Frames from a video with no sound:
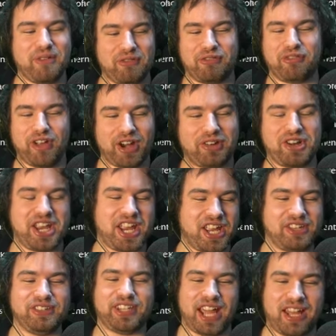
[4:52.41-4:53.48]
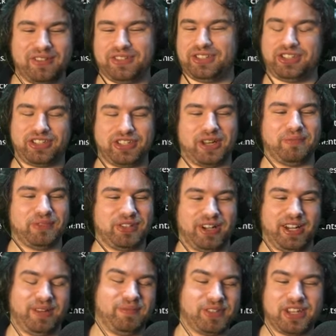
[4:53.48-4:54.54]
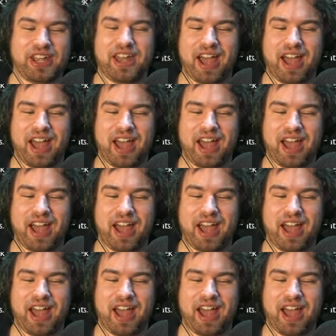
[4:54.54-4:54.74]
very intense sometimes.